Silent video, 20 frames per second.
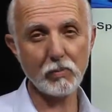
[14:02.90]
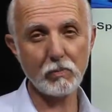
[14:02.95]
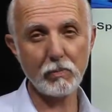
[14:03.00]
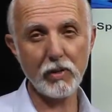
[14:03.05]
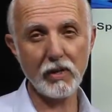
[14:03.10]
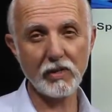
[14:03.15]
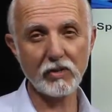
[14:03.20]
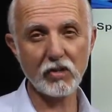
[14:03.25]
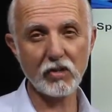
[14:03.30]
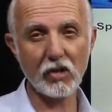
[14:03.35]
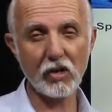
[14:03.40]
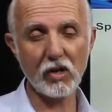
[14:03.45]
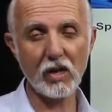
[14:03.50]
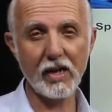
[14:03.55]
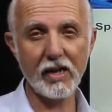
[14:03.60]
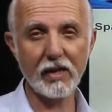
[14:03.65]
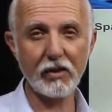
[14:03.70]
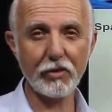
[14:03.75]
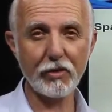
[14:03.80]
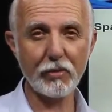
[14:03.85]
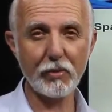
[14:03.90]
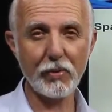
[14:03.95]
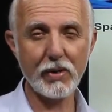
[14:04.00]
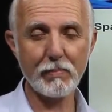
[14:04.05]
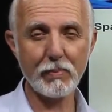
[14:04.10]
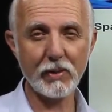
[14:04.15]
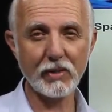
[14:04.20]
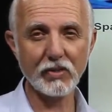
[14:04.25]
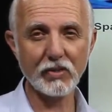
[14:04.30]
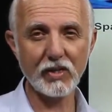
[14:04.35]
plus the length. 3
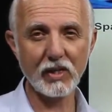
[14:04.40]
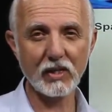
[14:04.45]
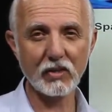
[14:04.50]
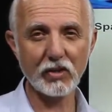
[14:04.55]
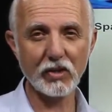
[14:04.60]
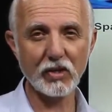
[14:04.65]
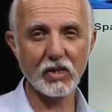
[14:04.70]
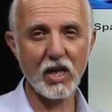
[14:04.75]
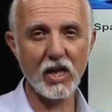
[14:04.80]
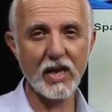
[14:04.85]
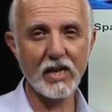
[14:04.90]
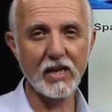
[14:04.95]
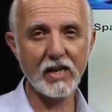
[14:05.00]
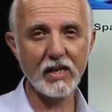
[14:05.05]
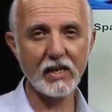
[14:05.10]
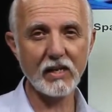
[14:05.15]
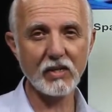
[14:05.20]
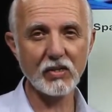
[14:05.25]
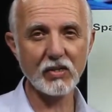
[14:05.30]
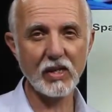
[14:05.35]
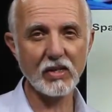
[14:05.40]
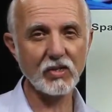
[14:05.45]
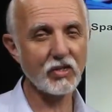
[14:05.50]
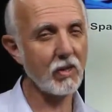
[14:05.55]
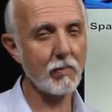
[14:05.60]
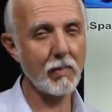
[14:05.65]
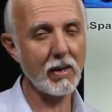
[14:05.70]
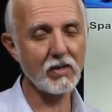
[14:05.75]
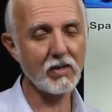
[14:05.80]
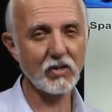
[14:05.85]
plus 6 is 9. It is a
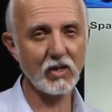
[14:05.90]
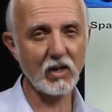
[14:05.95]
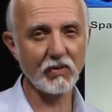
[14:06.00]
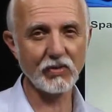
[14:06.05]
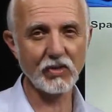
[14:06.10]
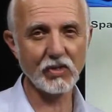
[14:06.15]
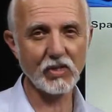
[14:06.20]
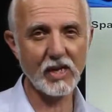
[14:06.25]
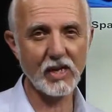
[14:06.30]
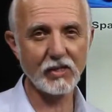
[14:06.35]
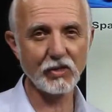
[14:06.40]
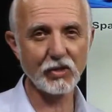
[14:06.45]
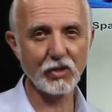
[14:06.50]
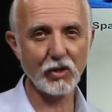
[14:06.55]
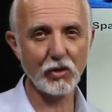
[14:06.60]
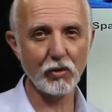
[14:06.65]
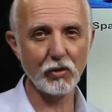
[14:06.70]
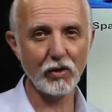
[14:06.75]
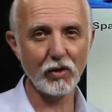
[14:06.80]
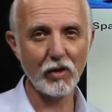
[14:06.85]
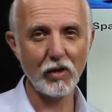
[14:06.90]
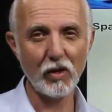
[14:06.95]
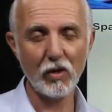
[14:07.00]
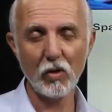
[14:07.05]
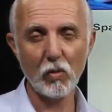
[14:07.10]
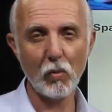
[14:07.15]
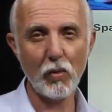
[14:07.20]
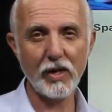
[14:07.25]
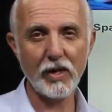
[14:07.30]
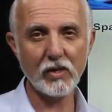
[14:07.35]
semi-self-sustained suit.
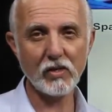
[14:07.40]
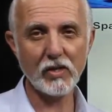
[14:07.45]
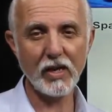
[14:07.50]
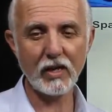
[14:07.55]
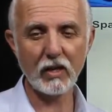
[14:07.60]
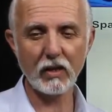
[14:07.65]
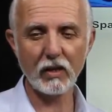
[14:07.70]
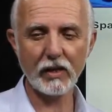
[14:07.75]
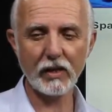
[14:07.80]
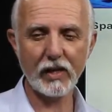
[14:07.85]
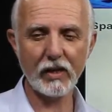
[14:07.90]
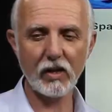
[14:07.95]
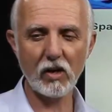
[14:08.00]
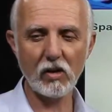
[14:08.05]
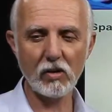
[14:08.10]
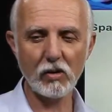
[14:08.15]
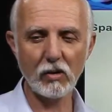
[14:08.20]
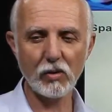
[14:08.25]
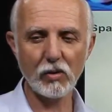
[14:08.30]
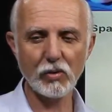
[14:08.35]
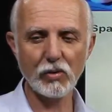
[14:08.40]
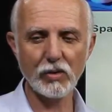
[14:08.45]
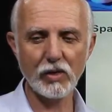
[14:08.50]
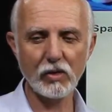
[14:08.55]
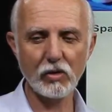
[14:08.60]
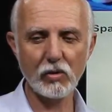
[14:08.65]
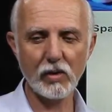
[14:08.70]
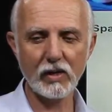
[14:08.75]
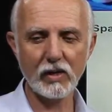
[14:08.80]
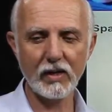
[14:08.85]
We could take a look at our losing
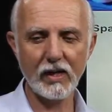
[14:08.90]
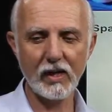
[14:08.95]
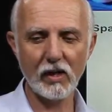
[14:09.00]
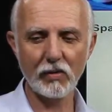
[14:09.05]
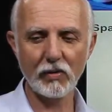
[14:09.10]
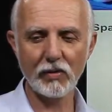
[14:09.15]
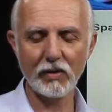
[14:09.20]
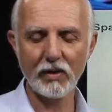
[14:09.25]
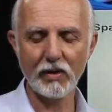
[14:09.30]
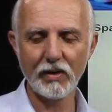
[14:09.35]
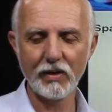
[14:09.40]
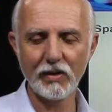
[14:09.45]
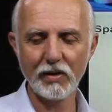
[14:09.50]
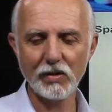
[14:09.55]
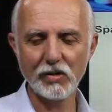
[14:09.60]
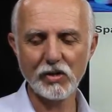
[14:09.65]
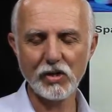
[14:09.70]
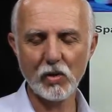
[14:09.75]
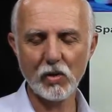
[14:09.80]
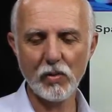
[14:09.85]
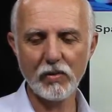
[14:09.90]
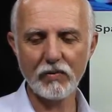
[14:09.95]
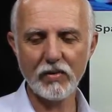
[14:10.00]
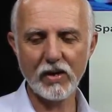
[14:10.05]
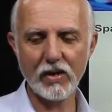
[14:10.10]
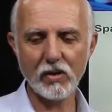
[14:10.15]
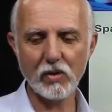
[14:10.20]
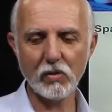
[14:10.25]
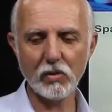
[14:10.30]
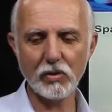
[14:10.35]
trick count. So we've got
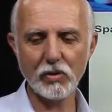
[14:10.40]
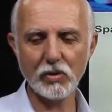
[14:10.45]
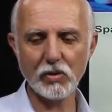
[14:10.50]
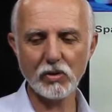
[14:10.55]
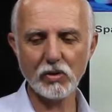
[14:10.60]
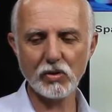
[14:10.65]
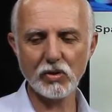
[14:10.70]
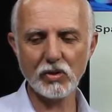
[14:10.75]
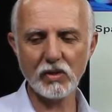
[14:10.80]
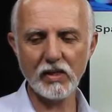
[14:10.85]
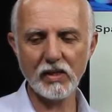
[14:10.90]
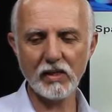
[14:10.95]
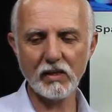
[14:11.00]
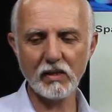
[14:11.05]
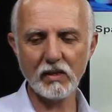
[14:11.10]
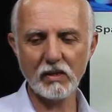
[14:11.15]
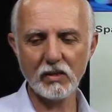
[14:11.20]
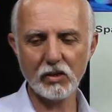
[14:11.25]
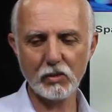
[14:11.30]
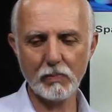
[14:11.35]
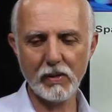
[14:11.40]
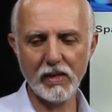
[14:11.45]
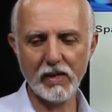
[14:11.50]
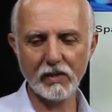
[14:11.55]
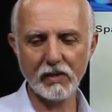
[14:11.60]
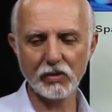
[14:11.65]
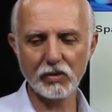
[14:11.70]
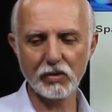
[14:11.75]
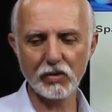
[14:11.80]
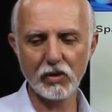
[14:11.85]
no losers in
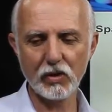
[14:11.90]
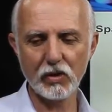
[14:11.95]
spades,